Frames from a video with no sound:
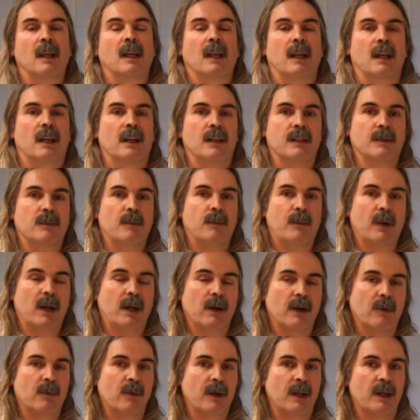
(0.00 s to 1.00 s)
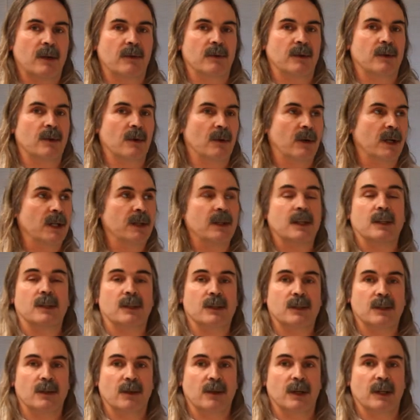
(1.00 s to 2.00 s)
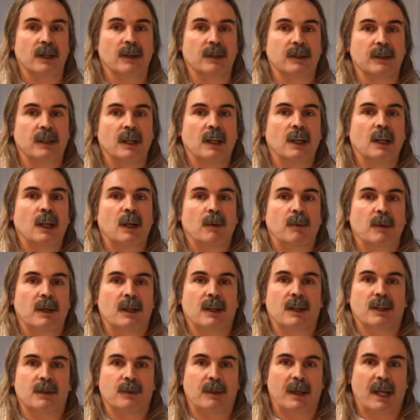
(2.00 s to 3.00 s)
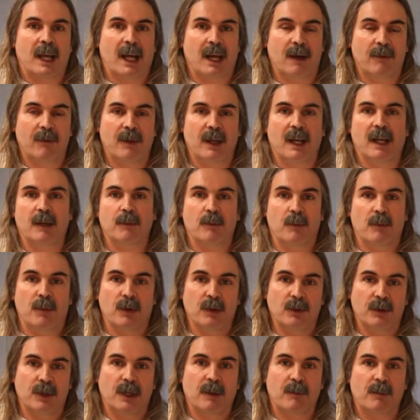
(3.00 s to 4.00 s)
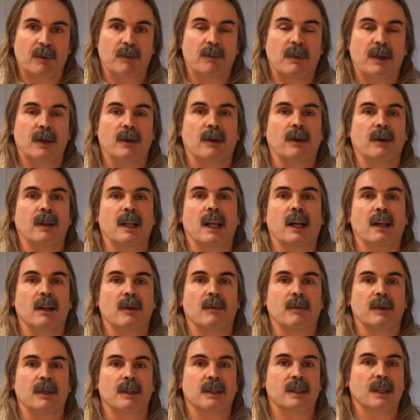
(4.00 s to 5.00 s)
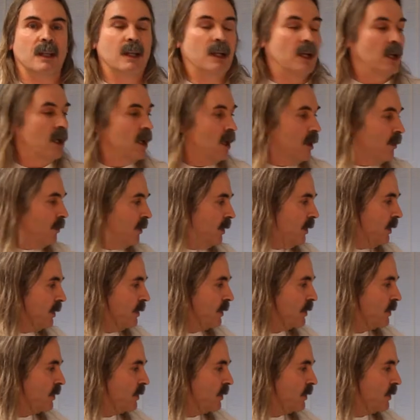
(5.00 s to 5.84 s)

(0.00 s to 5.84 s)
It is a better way of growing than soils because we have that buildup of mineral elements. But in